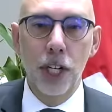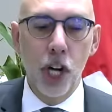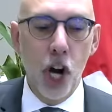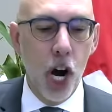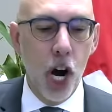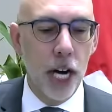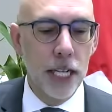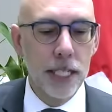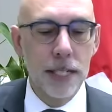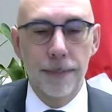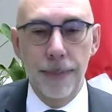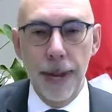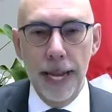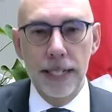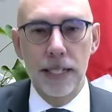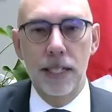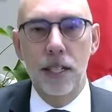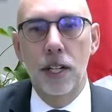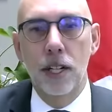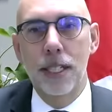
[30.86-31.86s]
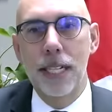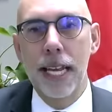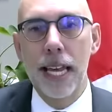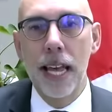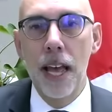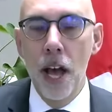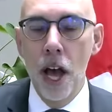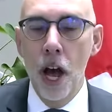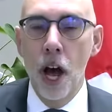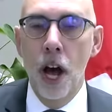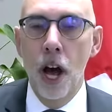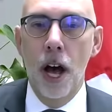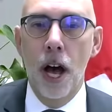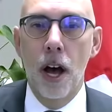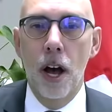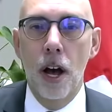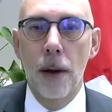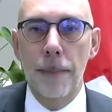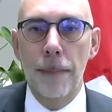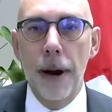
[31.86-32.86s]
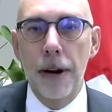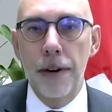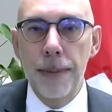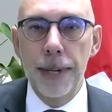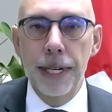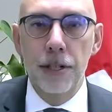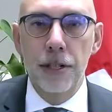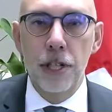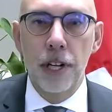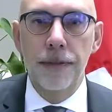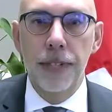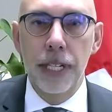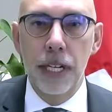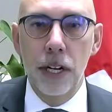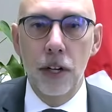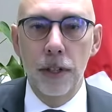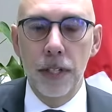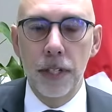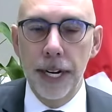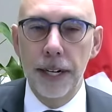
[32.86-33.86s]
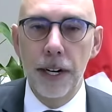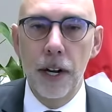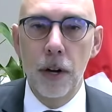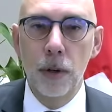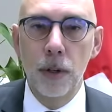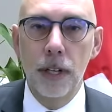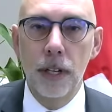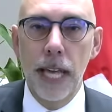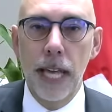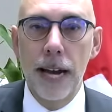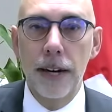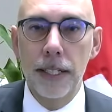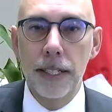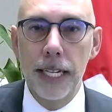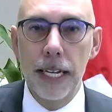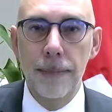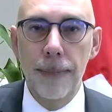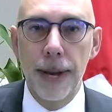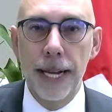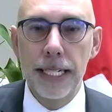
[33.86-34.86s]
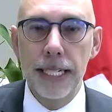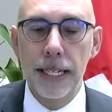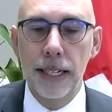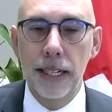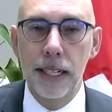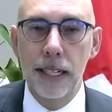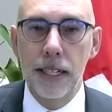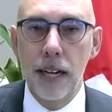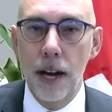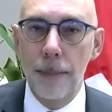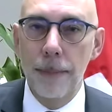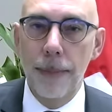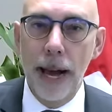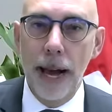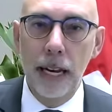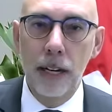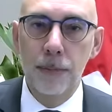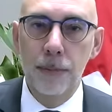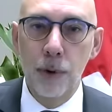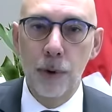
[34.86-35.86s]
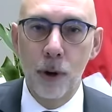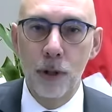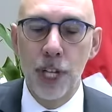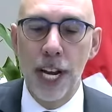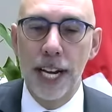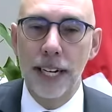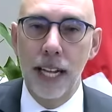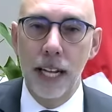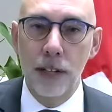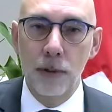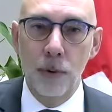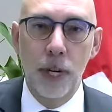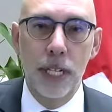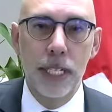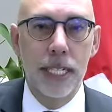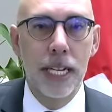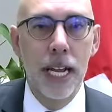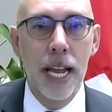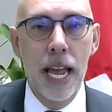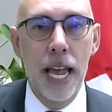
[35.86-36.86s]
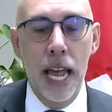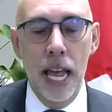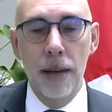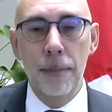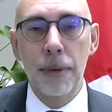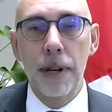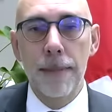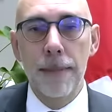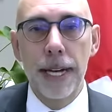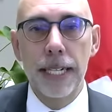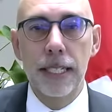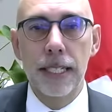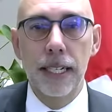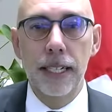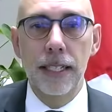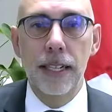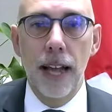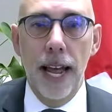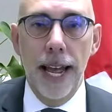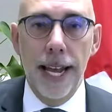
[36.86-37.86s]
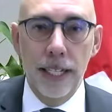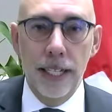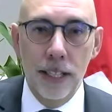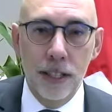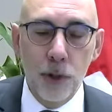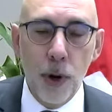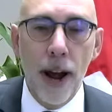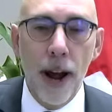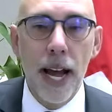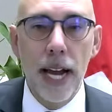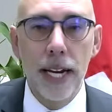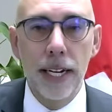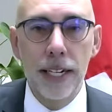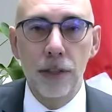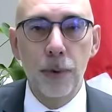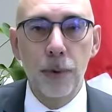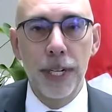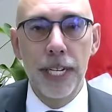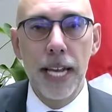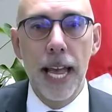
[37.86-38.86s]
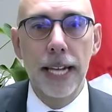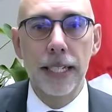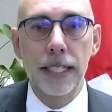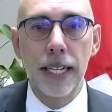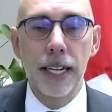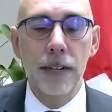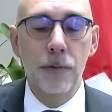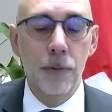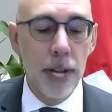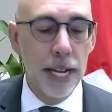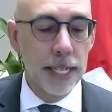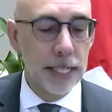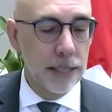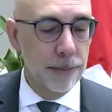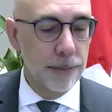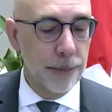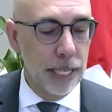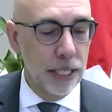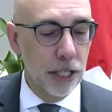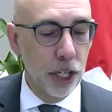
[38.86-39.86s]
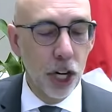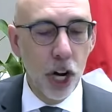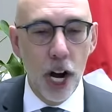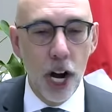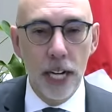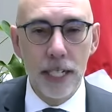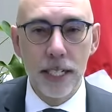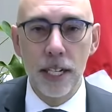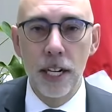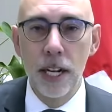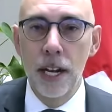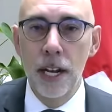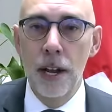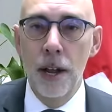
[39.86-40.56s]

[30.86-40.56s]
the cost based on the parameters of the Ontario Guaranteed Basic Income pilot project that was implemented and tried in 2018. We estimate the cost